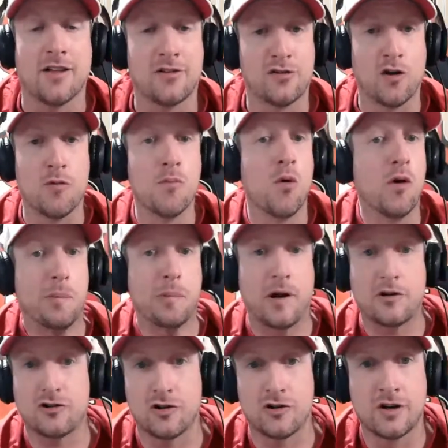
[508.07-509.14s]
So more
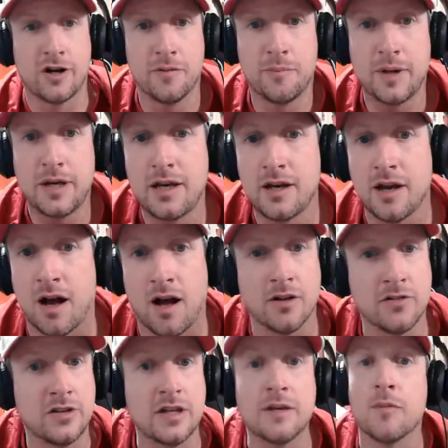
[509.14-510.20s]
pressure going to be on
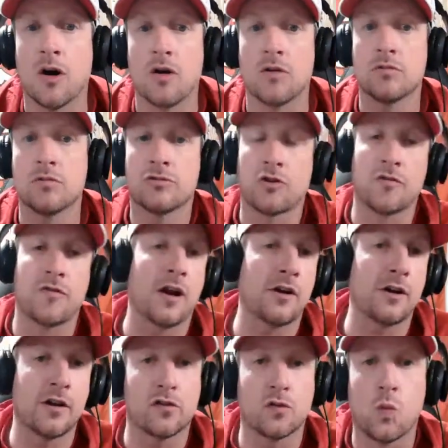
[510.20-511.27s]
Demo,
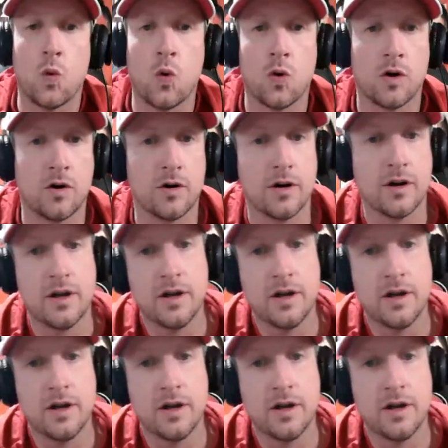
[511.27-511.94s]
Charvarius Ward,